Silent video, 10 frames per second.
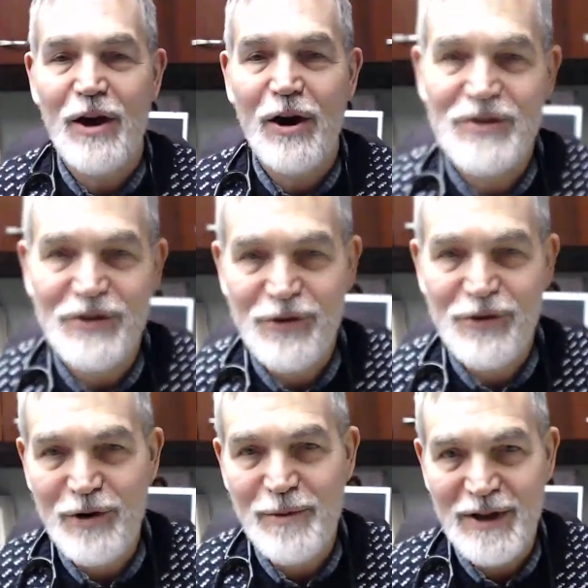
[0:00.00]
on just
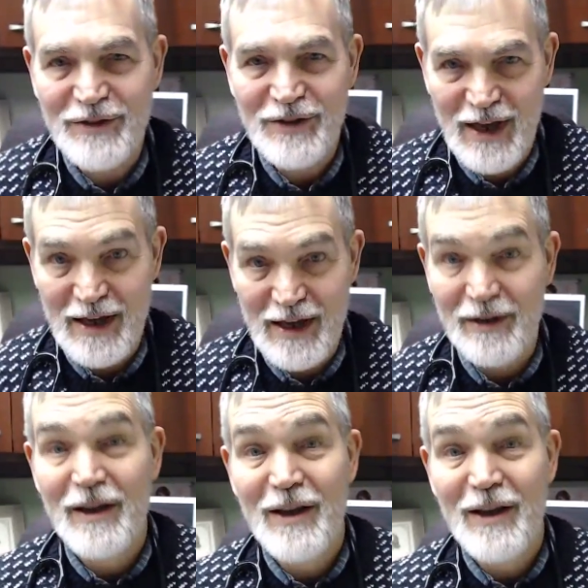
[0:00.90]
30 minutes a day.
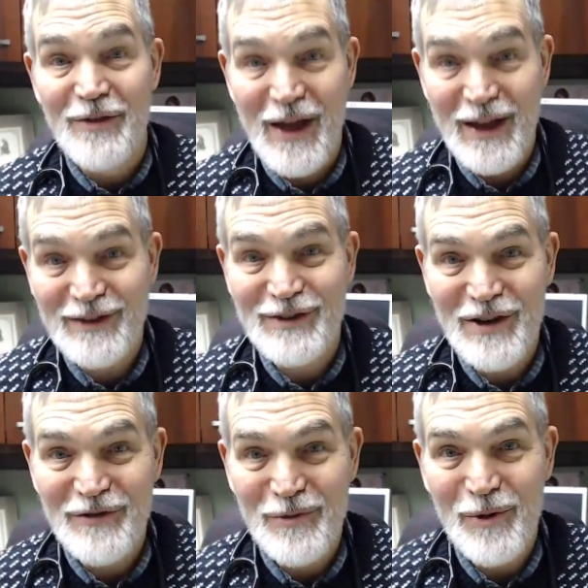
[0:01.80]
That's
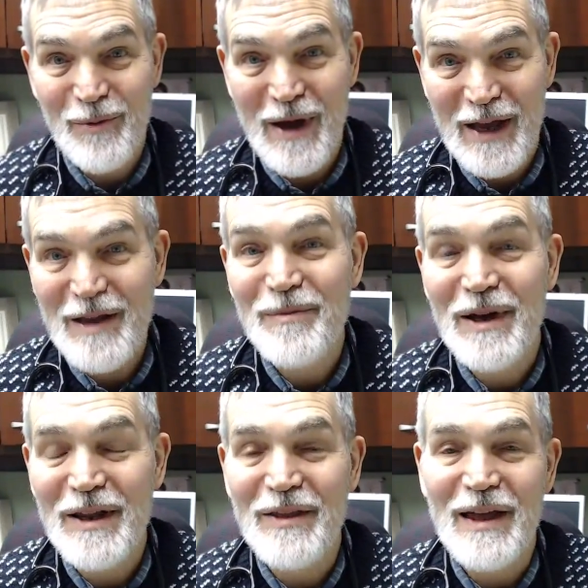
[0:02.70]
achievable by
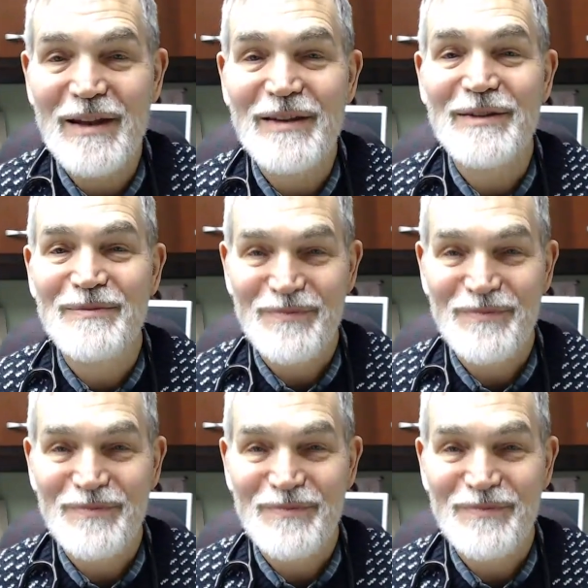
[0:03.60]
anybody that is